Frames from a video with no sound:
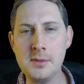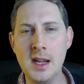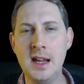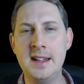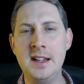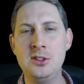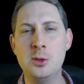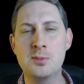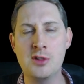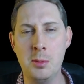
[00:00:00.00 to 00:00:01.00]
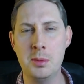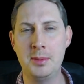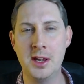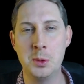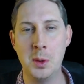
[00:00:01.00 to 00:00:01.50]
And as you're
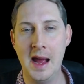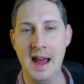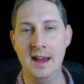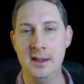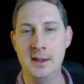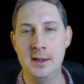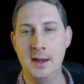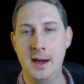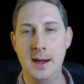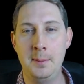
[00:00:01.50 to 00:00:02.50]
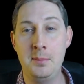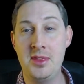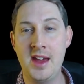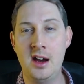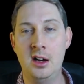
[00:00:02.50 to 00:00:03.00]
probably aware,
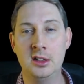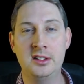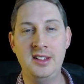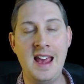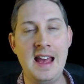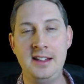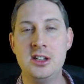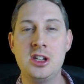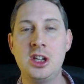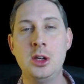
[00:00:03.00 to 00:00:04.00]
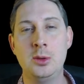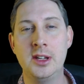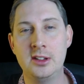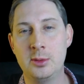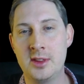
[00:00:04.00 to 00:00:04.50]
there are 10
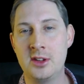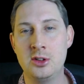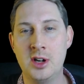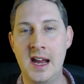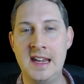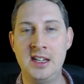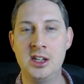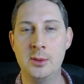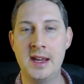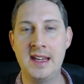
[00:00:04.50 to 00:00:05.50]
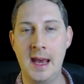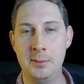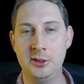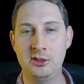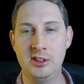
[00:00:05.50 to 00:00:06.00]
units within your AQA
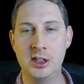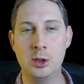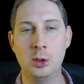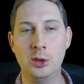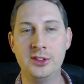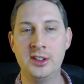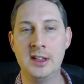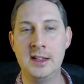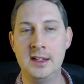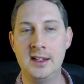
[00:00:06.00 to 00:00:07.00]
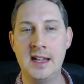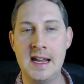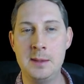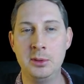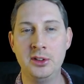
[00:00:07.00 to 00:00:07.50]
chemistry course
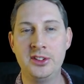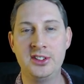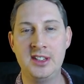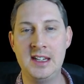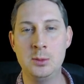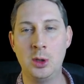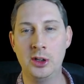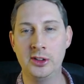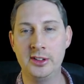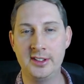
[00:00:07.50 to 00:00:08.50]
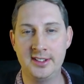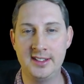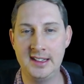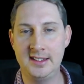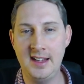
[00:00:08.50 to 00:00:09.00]
labelled C1 to
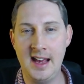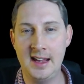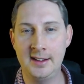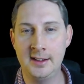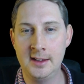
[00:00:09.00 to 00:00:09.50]
C10,